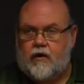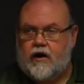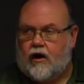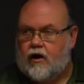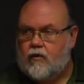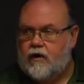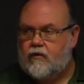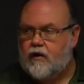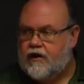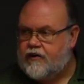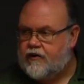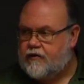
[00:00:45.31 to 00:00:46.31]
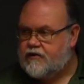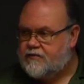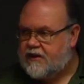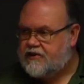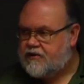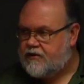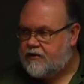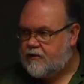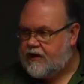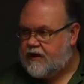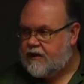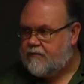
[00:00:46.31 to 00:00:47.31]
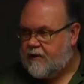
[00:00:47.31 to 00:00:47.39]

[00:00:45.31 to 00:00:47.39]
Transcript: All we want to do is make sure that we get